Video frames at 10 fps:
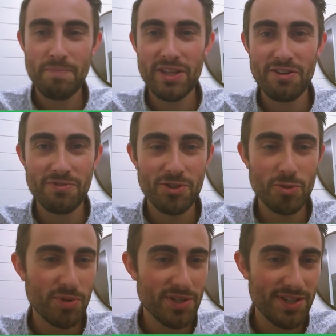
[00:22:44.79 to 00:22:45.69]
in their first
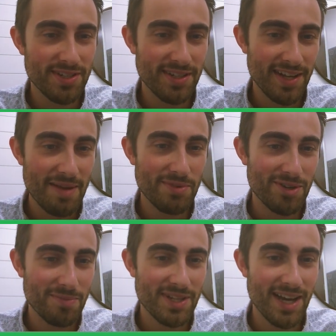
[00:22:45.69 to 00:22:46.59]
preseason game in terms of